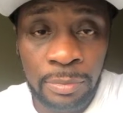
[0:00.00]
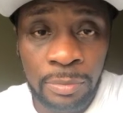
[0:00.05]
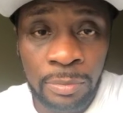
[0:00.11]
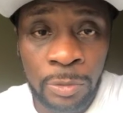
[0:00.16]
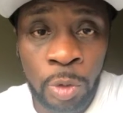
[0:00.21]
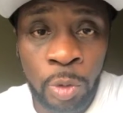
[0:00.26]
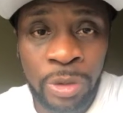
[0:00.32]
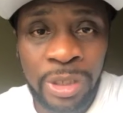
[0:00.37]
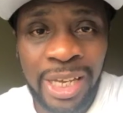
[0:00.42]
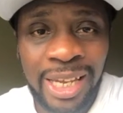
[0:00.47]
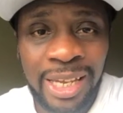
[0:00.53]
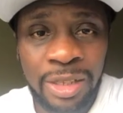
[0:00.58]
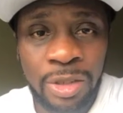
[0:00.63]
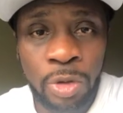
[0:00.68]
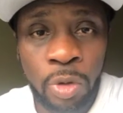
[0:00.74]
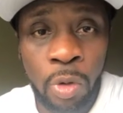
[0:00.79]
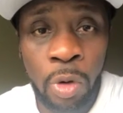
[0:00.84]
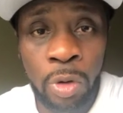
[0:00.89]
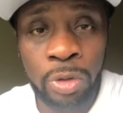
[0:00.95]
You can't
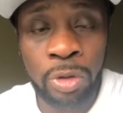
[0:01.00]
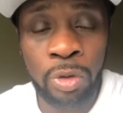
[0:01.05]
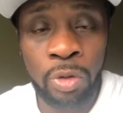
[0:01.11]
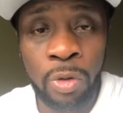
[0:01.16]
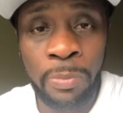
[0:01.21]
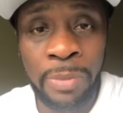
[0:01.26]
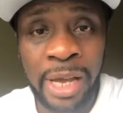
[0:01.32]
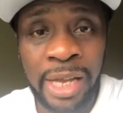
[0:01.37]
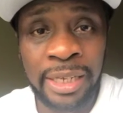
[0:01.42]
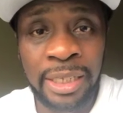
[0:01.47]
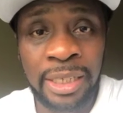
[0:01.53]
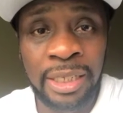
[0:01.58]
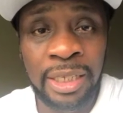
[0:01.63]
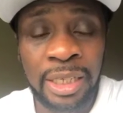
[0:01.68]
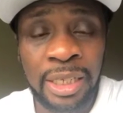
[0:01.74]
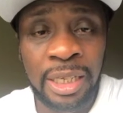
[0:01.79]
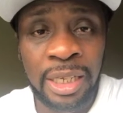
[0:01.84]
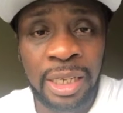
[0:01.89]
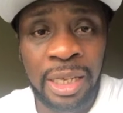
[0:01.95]
talk to nobody
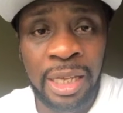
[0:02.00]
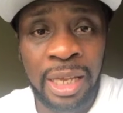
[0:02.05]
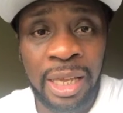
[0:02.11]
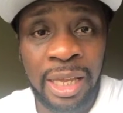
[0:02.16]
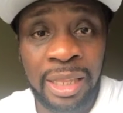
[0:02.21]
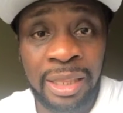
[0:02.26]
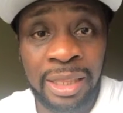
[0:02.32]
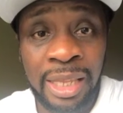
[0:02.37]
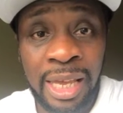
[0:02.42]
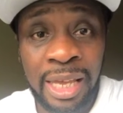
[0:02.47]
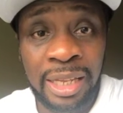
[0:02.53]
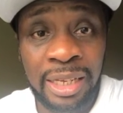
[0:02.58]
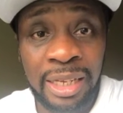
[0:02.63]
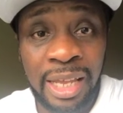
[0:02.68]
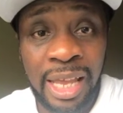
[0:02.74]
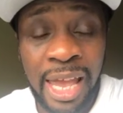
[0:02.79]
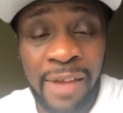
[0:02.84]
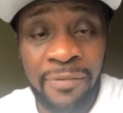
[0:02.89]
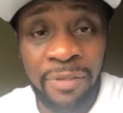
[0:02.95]
that
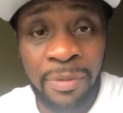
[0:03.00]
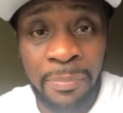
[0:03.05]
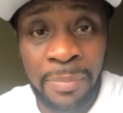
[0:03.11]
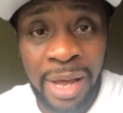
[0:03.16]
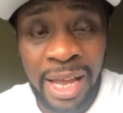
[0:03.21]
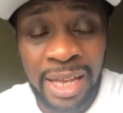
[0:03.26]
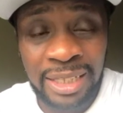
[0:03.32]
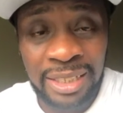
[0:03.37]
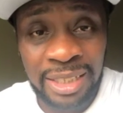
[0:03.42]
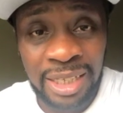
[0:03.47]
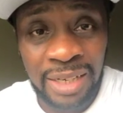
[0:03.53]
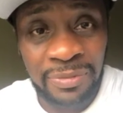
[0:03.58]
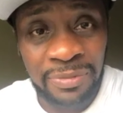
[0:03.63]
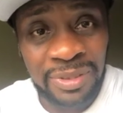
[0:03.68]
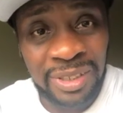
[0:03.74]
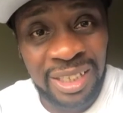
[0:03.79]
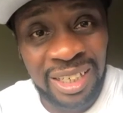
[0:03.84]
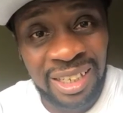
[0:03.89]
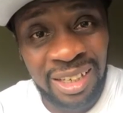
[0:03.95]
have a mindset
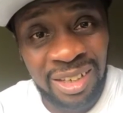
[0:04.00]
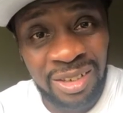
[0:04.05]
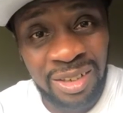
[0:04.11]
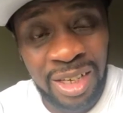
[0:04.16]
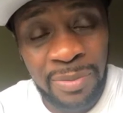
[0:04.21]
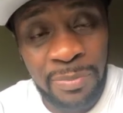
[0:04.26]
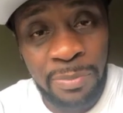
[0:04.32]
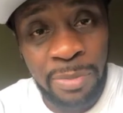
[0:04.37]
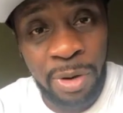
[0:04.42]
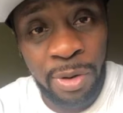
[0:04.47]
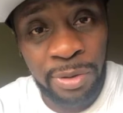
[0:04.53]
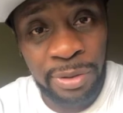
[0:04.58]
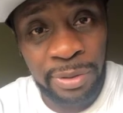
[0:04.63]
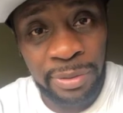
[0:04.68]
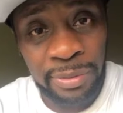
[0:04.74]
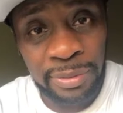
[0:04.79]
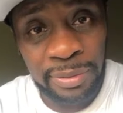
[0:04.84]
of kill and murder.